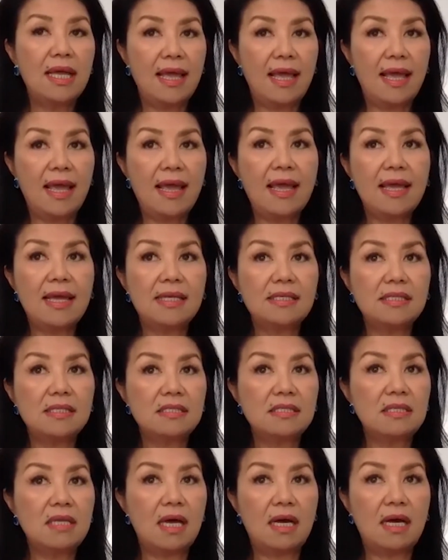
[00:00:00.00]

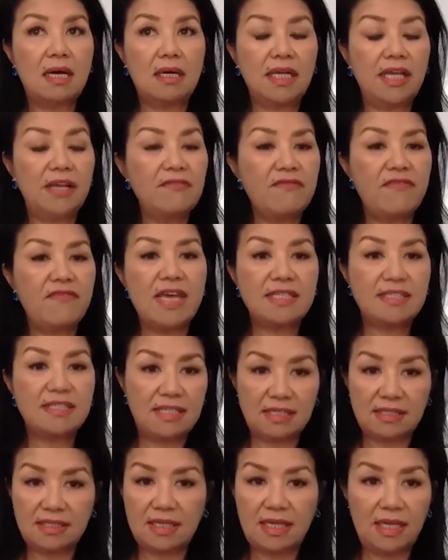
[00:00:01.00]
and uh,
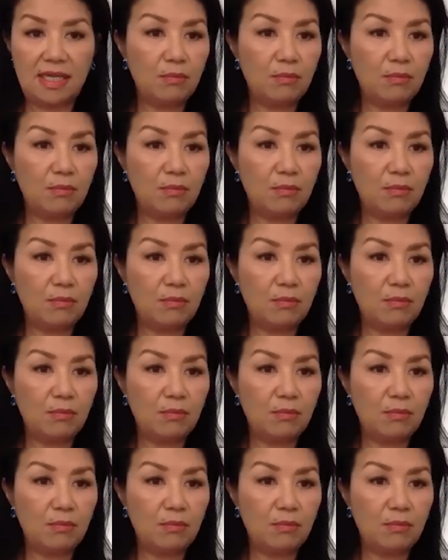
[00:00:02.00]
invested in